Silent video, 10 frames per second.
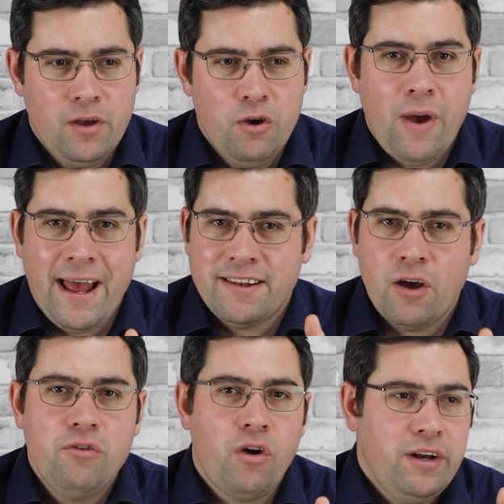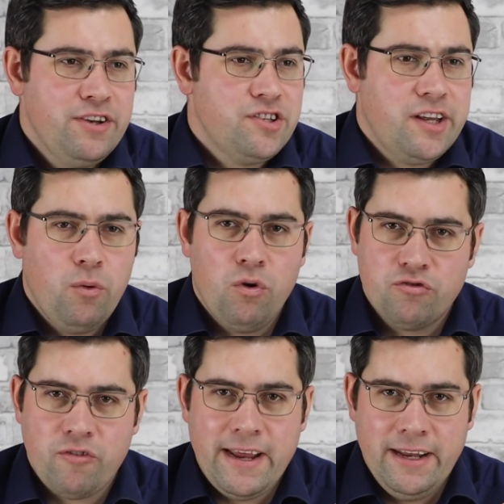who had no knowledge, skill or
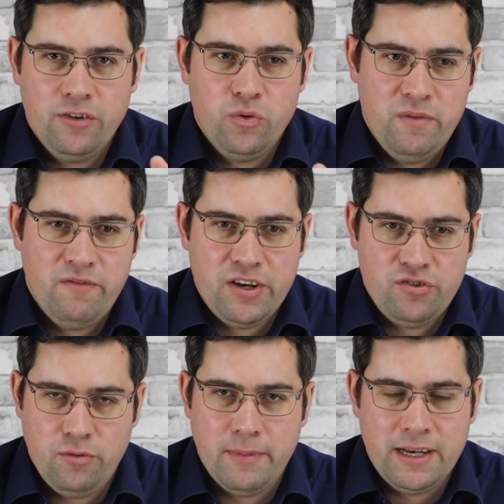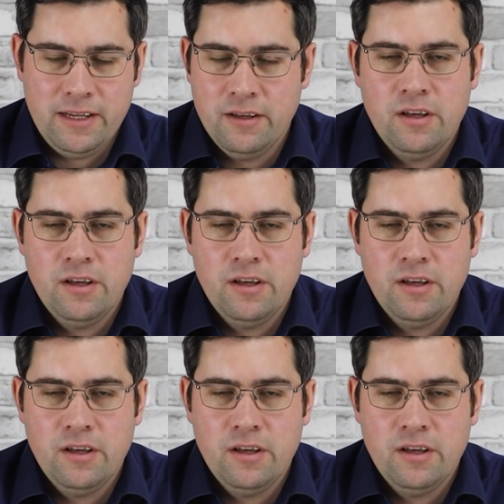training to invest your money?